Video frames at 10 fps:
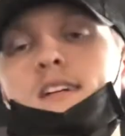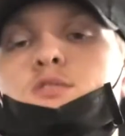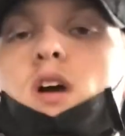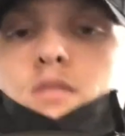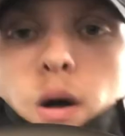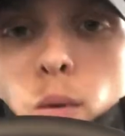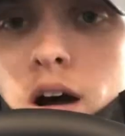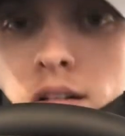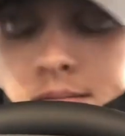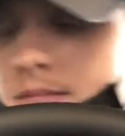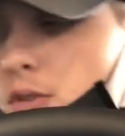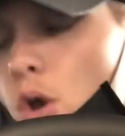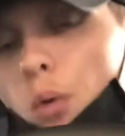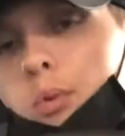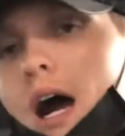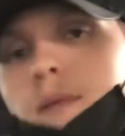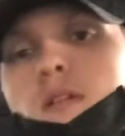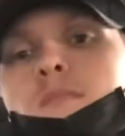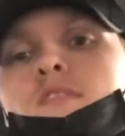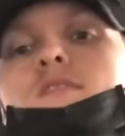drive went well, no
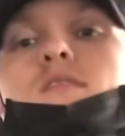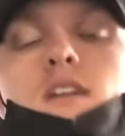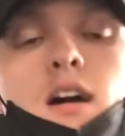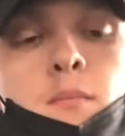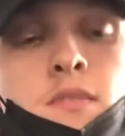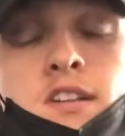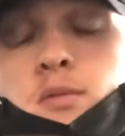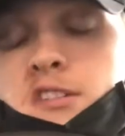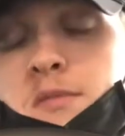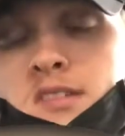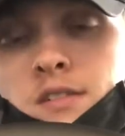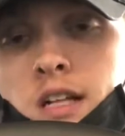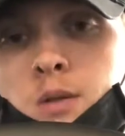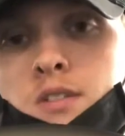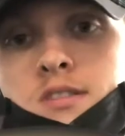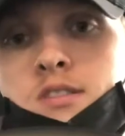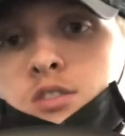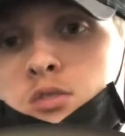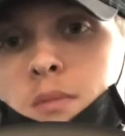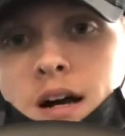problems. This one specifically was
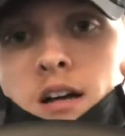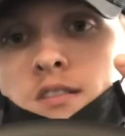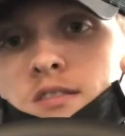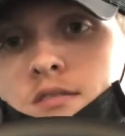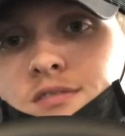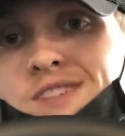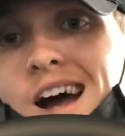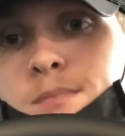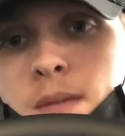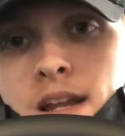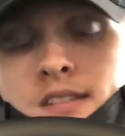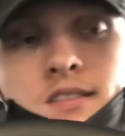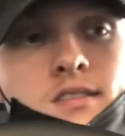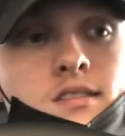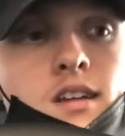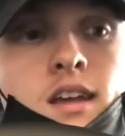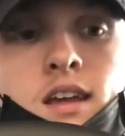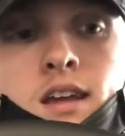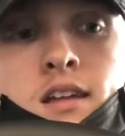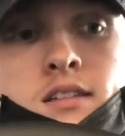2 miles, 5 minutes,
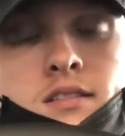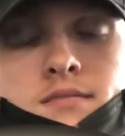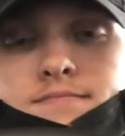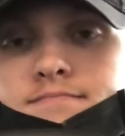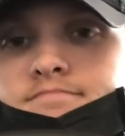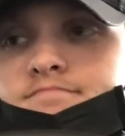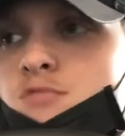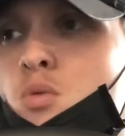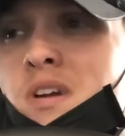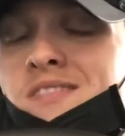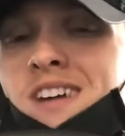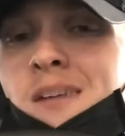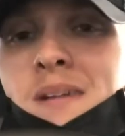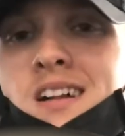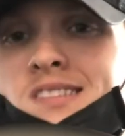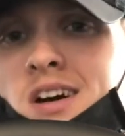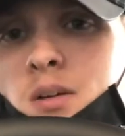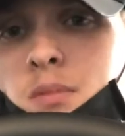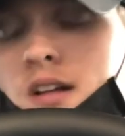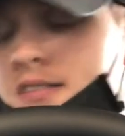and 25 miles an hour plus.